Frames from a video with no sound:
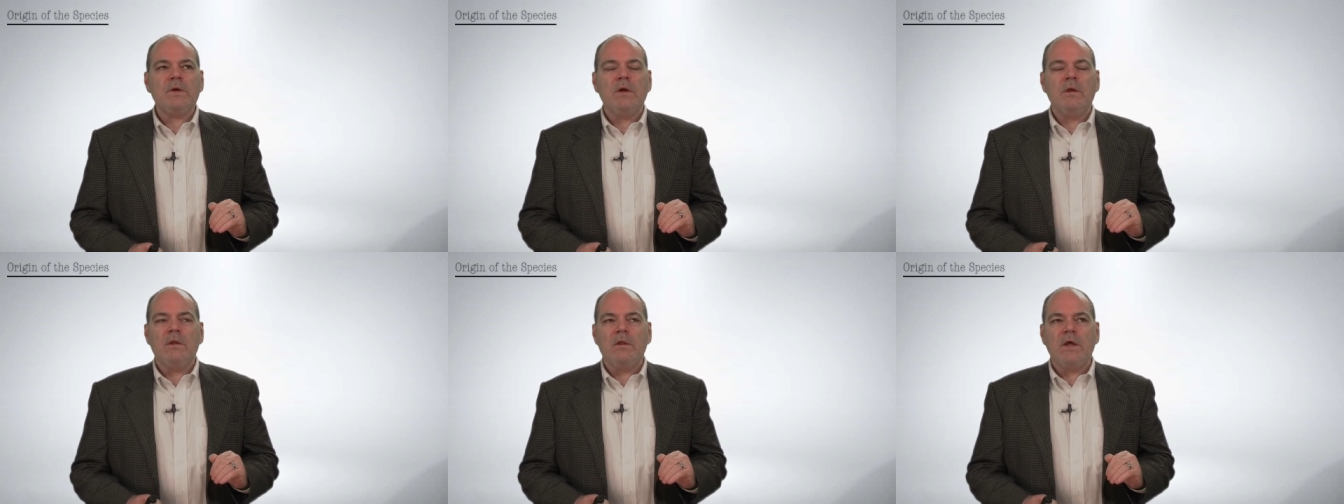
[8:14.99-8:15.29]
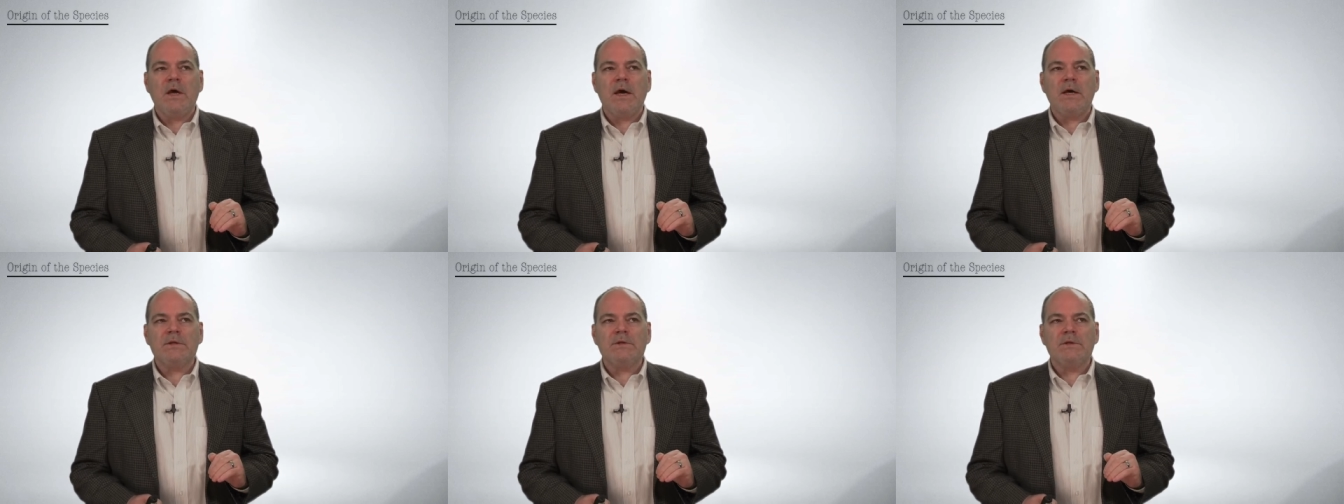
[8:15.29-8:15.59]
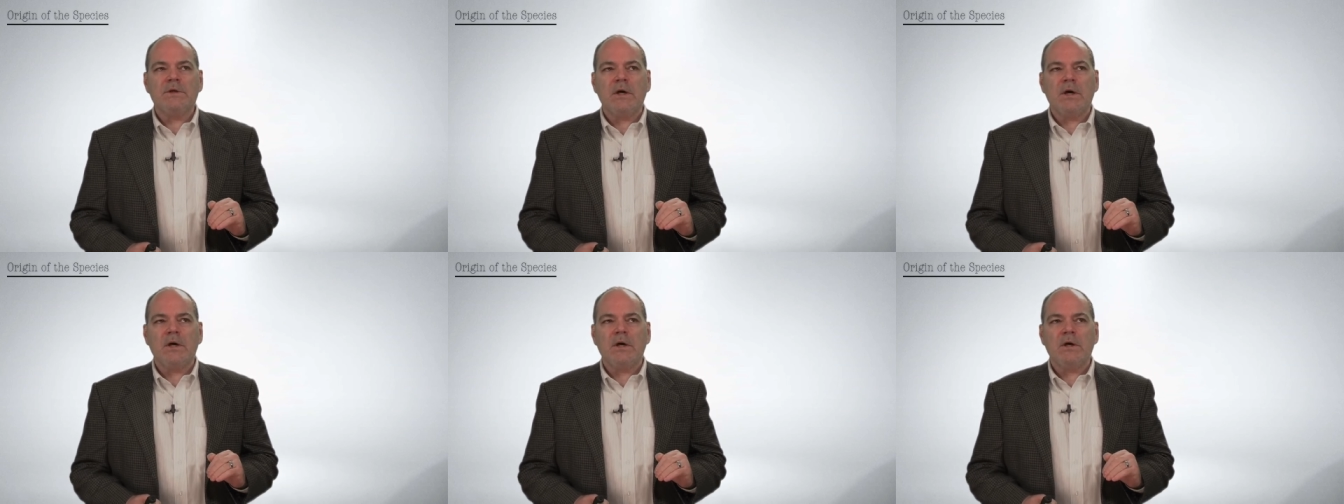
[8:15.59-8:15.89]

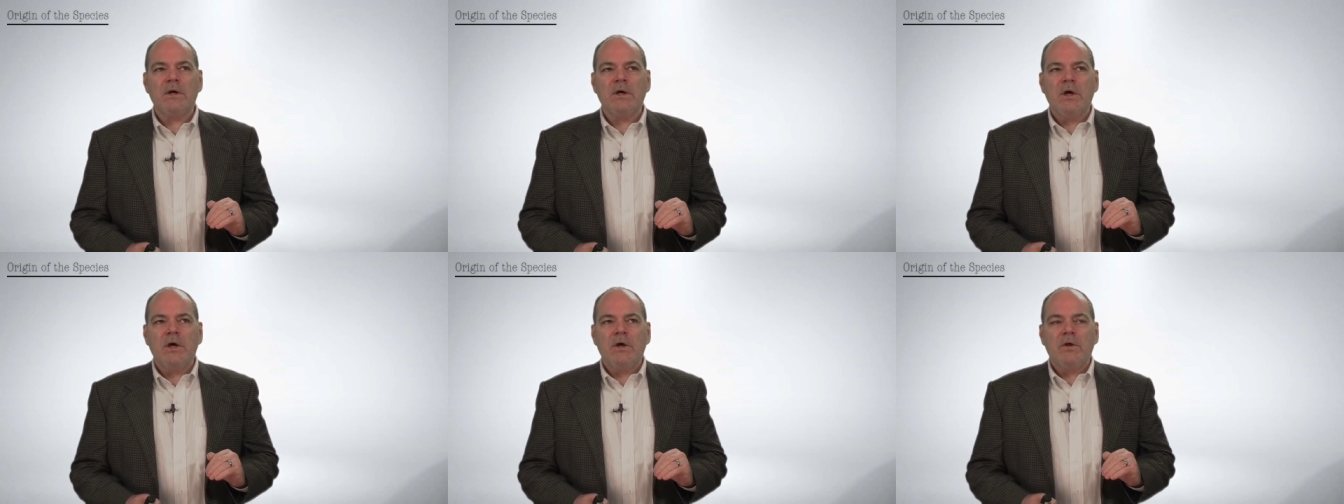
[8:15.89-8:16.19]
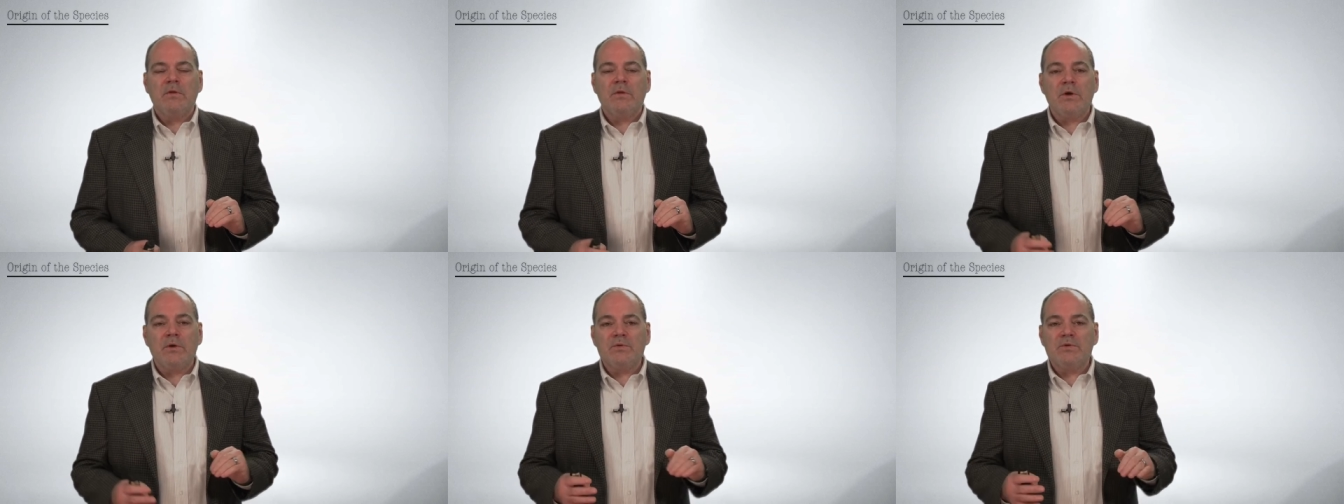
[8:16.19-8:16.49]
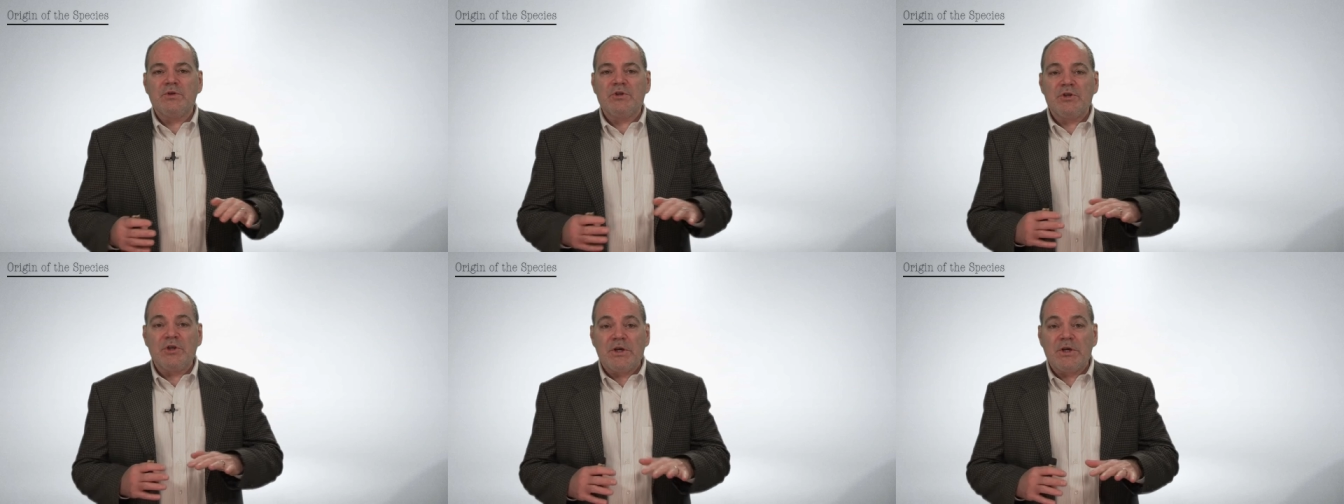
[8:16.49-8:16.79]
that uh,
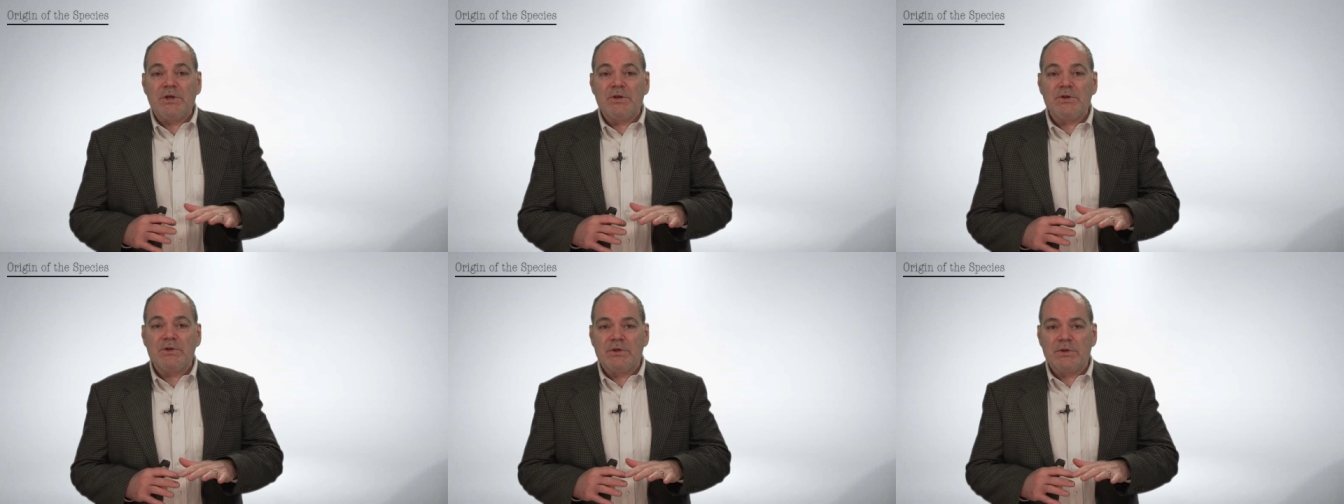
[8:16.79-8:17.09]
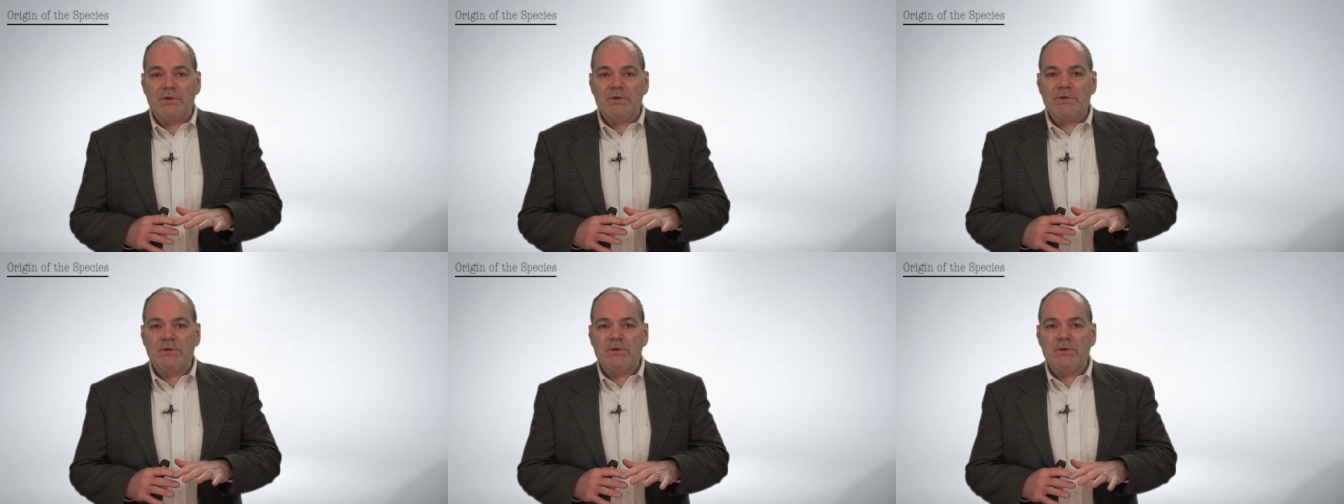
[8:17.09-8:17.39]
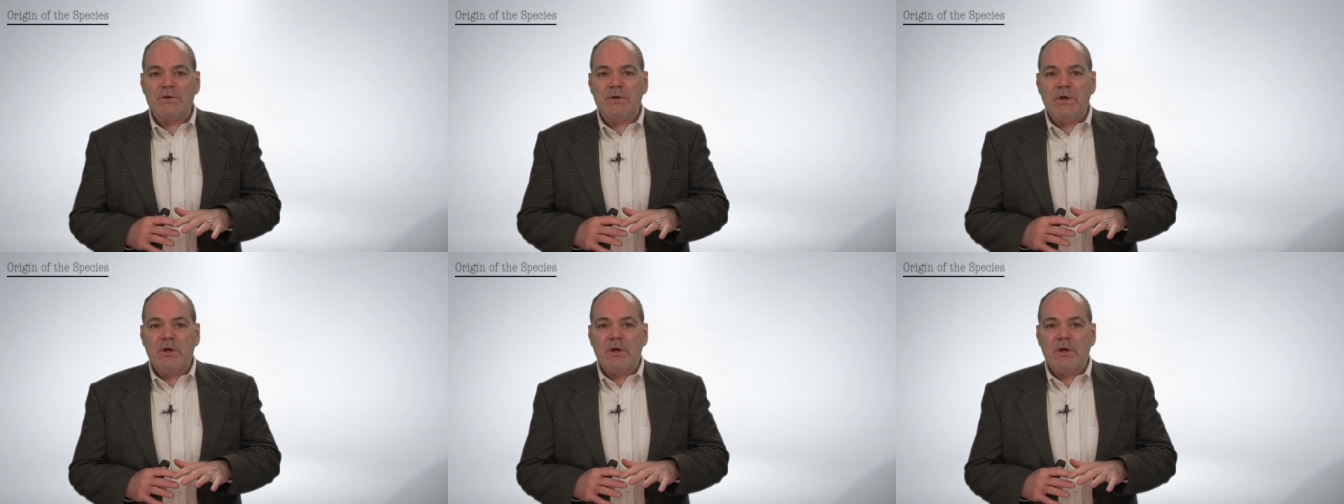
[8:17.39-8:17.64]
those changes